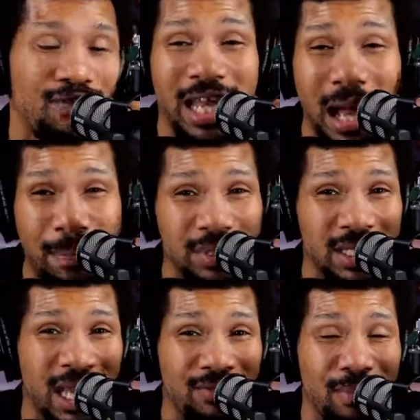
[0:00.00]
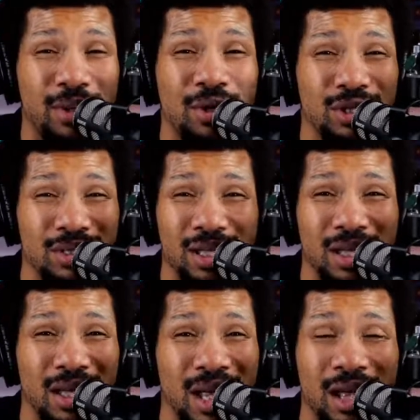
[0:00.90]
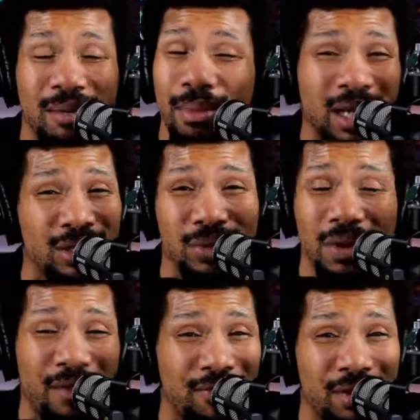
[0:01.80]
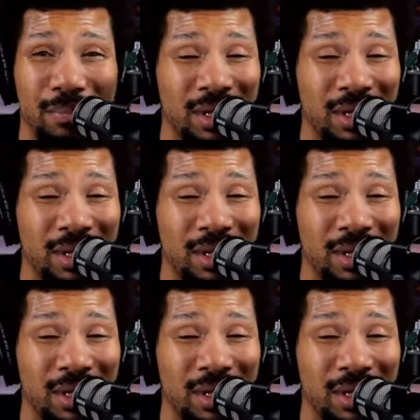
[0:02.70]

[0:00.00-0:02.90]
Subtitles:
Then Apple TV, because it might not do it often,